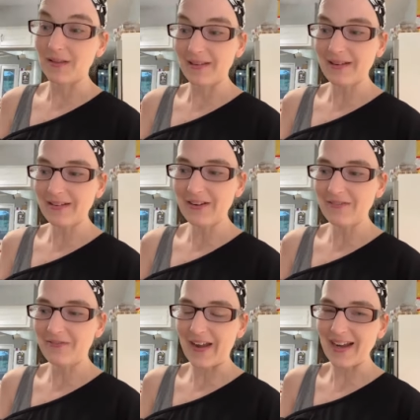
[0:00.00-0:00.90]
little known
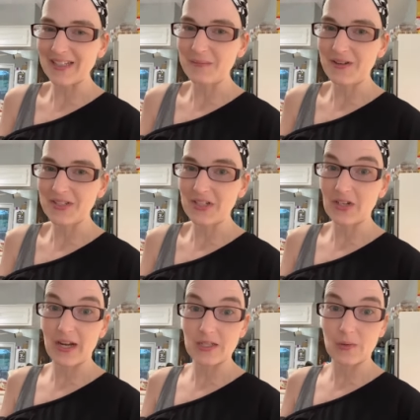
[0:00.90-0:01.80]
fact to most of you
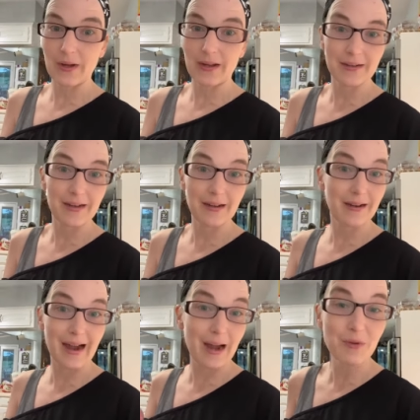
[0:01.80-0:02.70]
guys around here,
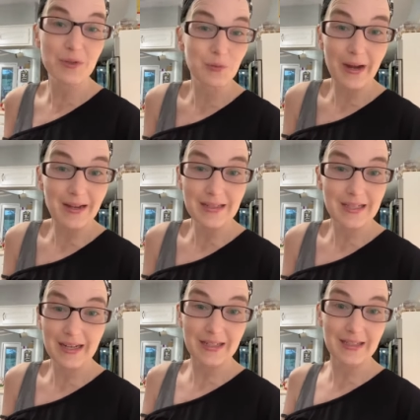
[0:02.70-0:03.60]
I was raised in
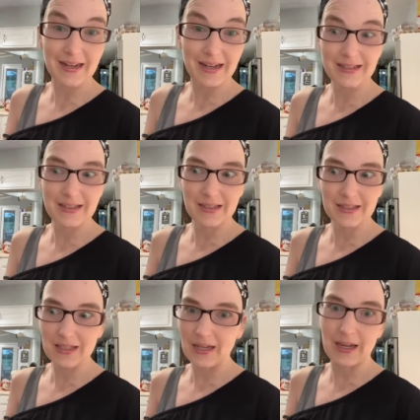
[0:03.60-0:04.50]
Kentucky and
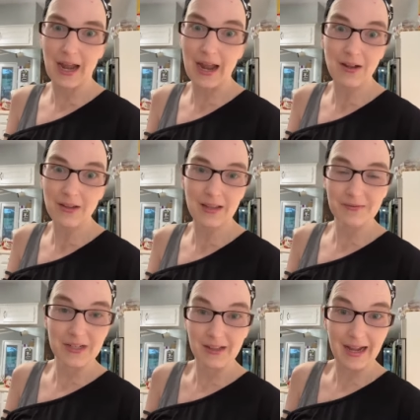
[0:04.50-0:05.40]
Tennessee. I only lived
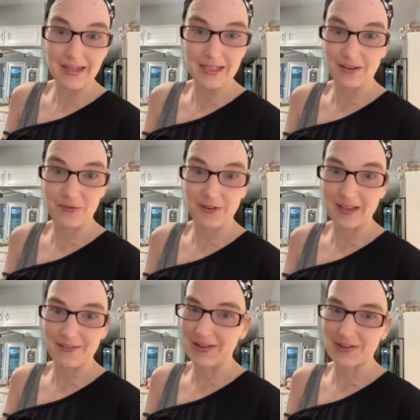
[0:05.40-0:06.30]
in Alaska for
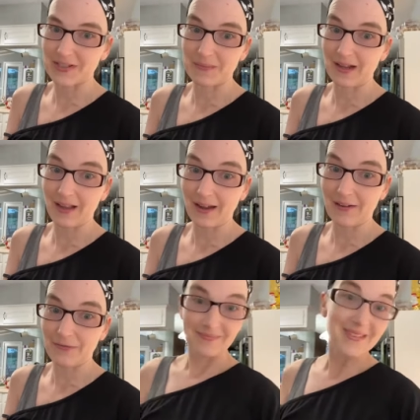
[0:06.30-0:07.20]
eleven years of my
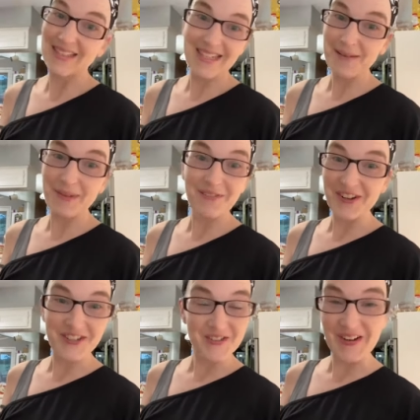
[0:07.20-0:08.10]
life. This ain't my
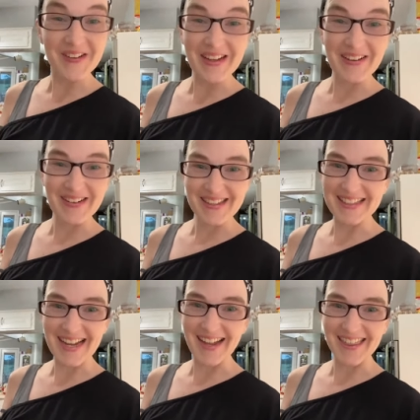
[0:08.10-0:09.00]
first rodeo in the
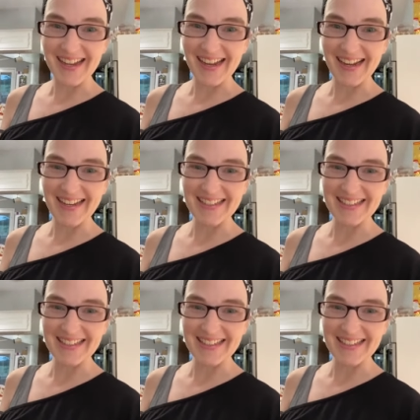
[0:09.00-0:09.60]
South, guys.